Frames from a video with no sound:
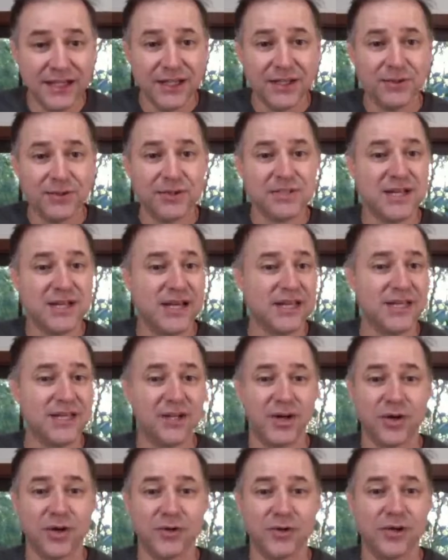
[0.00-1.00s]
he was like,
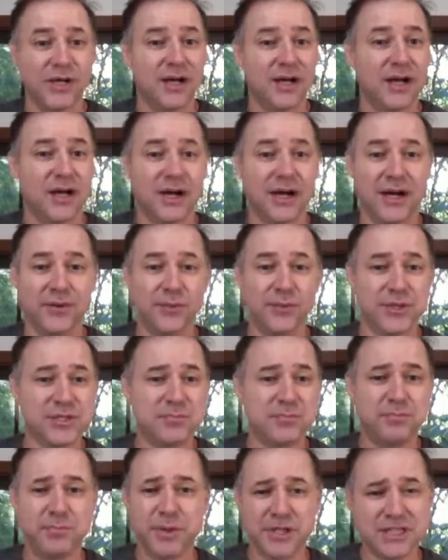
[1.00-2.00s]
was
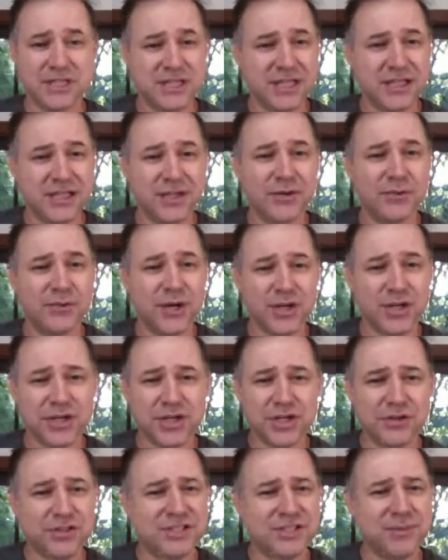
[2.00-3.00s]
it Putin in
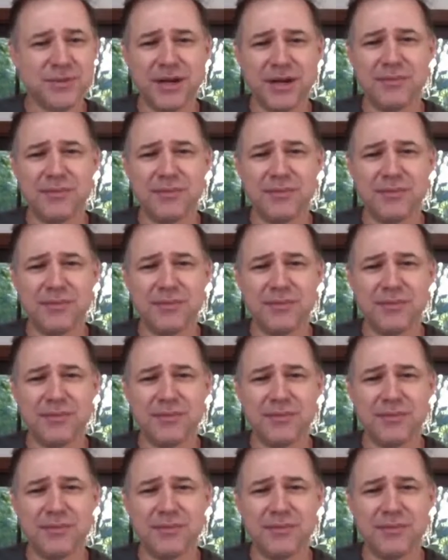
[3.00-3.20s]
Russia or something?